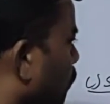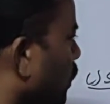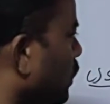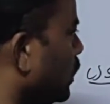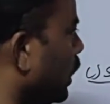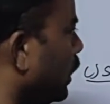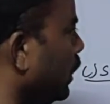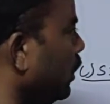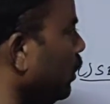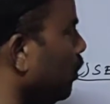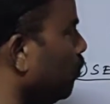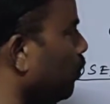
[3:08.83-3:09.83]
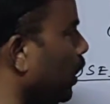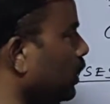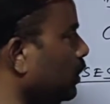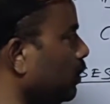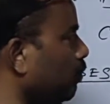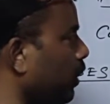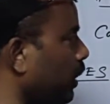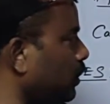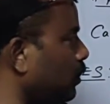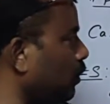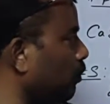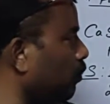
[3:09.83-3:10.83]
for setting
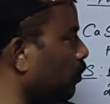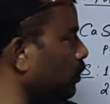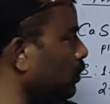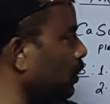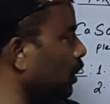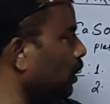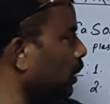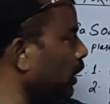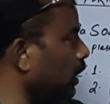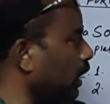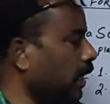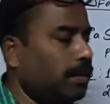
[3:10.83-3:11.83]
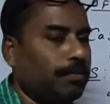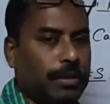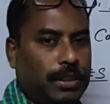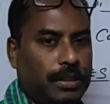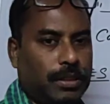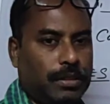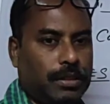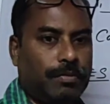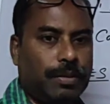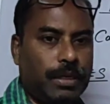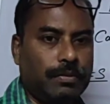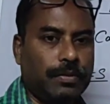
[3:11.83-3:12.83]
fractured bones in right position.
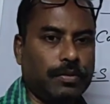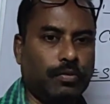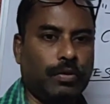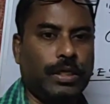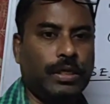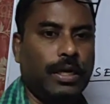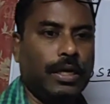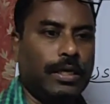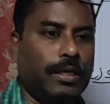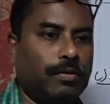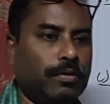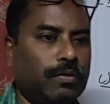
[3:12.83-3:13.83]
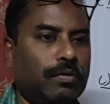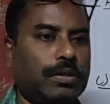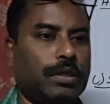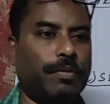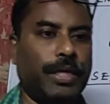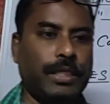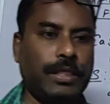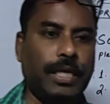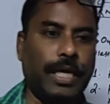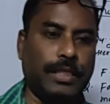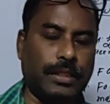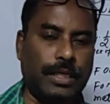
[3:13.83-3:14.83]
Sometimes we, due to some reason,
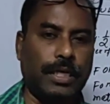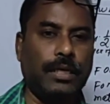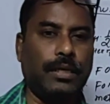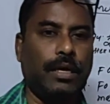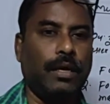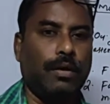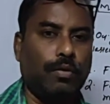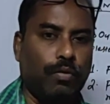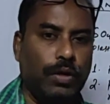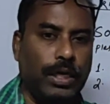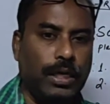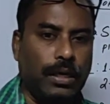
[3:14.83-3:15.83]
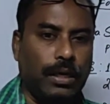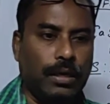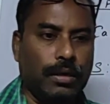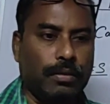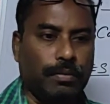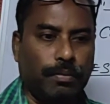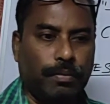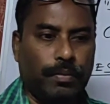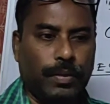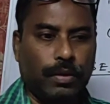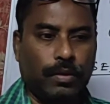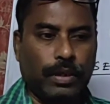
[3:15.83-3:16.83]
accident, we
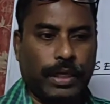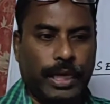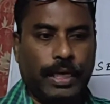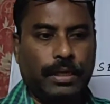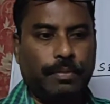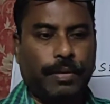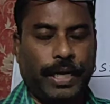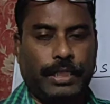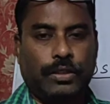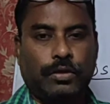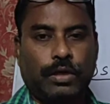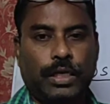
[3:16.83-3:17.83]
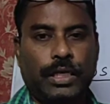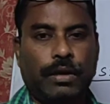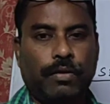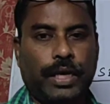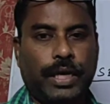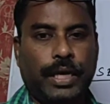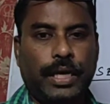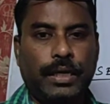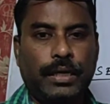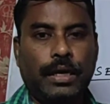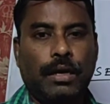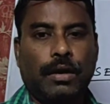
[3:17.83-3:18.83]
get fracture in our
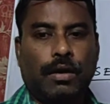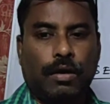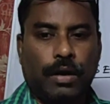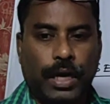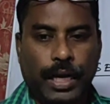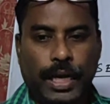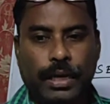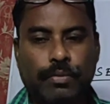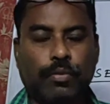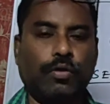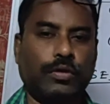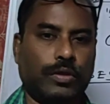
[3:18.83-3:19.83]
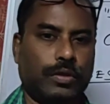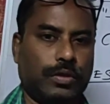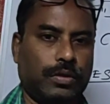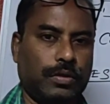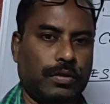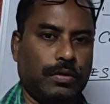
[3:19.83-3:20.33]
hand or leg bones.